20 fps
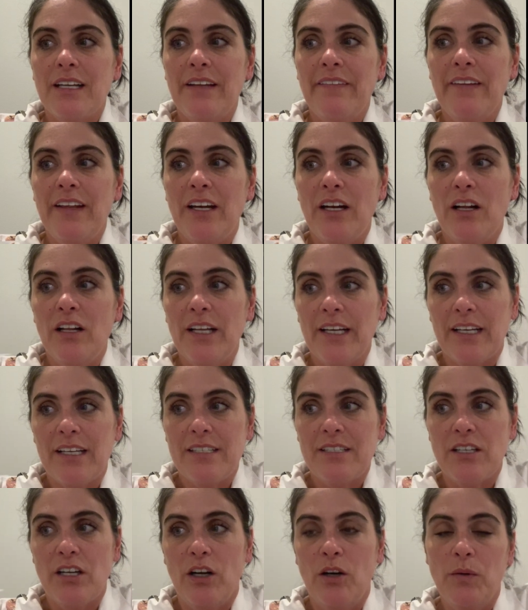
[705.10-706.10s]
then, like I
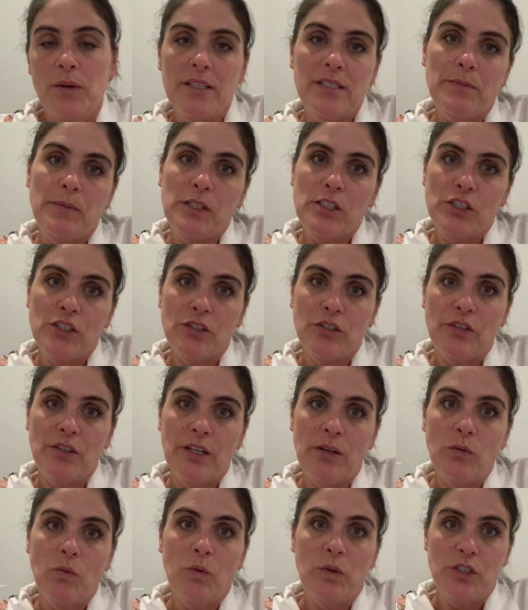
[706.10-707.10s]
said, always be sure
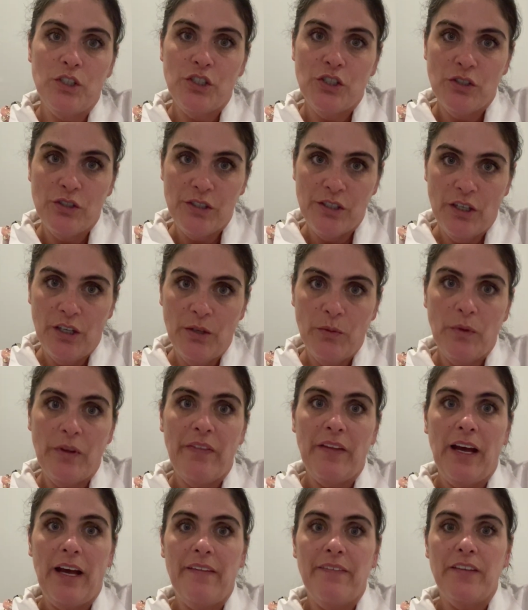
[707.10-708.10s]
that once you're done with
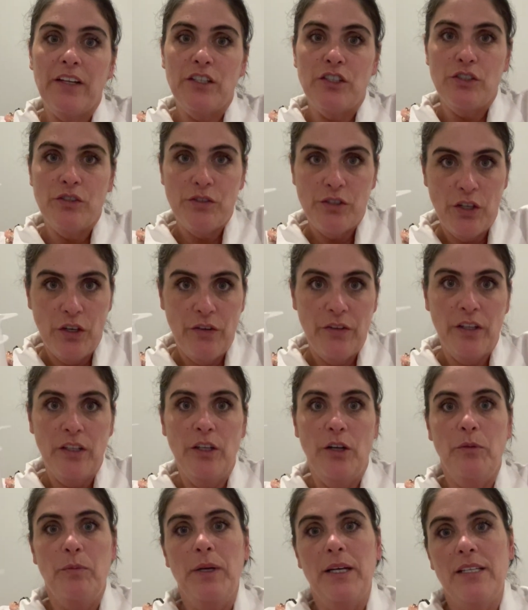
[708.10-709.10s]
that, that you turn the
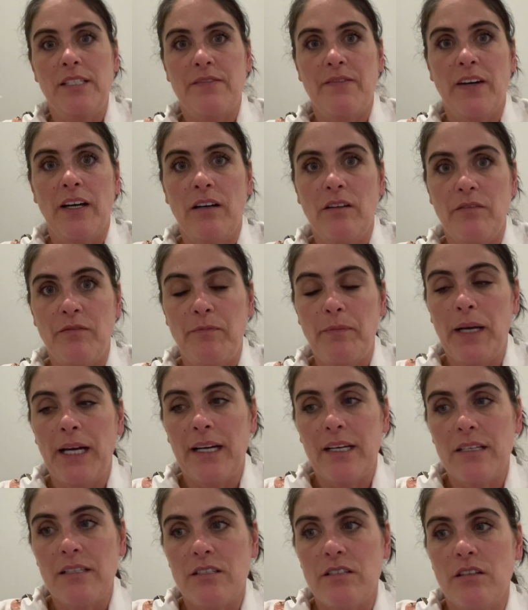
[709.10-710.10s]
Lopez valve
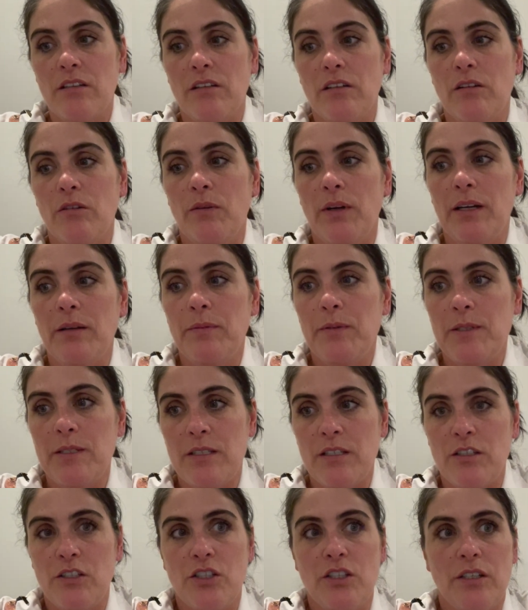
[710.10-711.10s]
back into the correct
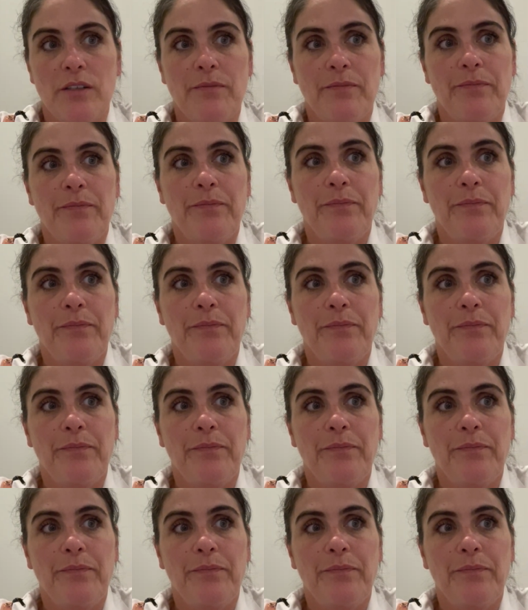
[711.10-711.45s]
position.